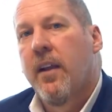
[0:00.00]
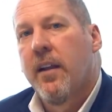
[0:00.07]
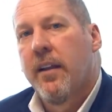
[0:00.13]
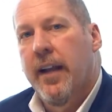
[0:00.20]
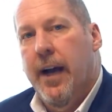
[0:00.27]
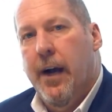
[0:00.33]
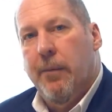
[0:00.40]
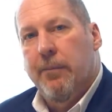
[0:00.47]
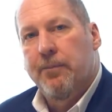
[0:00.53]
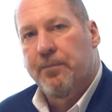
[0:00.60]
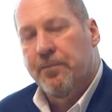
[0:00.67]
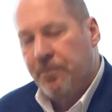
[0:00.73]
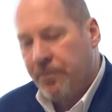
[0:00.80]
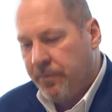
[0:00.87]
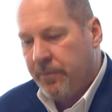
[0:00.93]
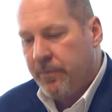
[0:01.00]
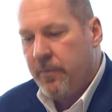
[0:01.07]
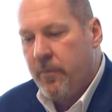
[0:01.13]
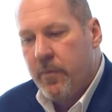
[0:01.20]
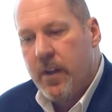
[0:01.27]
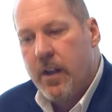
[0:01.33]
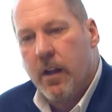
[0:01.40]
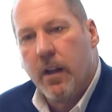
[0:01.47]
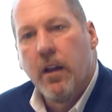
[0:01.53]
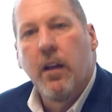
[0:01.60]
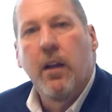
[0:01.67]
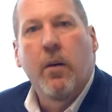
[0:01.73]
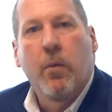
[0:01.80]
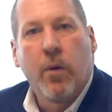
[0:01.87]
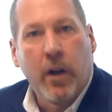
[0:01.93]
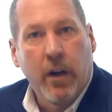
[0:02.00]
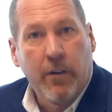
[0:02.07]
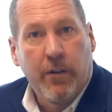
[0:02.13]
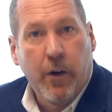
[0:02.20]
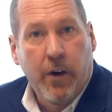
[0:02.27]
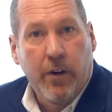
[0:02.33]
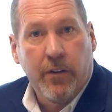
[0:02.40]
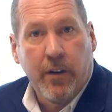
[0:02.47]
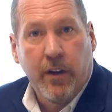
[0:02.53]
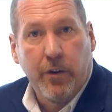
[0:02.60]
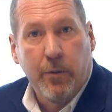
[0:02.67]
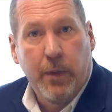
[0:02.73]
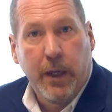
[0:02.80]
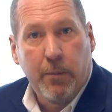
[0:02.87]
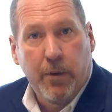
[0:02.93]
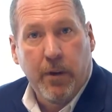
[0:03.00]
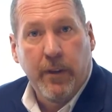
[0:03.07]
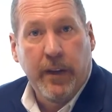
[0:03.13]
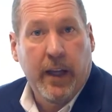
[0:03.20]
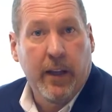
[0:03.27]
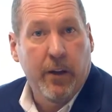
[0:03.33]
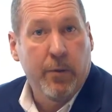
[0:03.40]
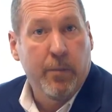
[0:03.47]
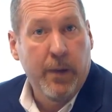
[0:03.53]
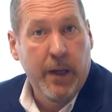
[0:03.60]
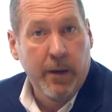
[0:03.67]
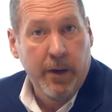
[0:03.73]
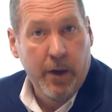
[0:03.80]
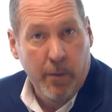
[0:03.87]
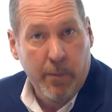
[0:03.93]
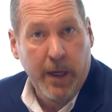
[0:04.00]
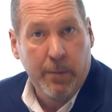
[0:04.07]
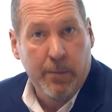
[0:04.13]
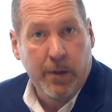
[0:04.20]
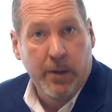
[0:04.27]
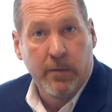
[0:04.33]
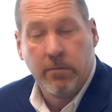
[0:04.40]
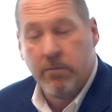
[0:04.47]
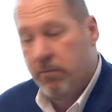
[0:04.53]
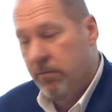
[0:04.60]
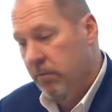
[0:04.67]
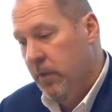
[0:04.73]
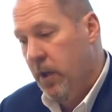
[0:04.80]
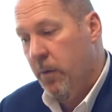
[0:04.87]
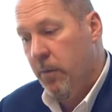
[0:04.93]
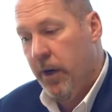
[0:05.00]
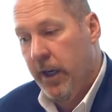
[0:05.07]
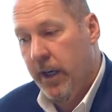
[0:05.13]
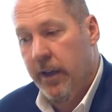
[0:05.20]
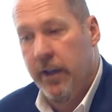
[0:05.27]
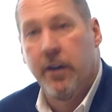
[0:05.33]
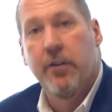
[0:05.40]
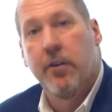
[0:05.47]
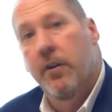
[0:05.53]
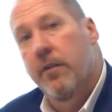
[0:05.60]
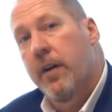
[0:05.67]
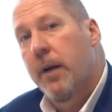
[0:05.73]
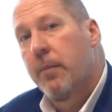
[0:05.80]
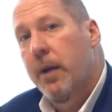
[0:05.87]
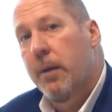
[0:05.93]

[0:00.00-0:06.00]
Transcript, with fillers: Now, we're going to focus on those people. Now, your people are bringing in their 2 to 5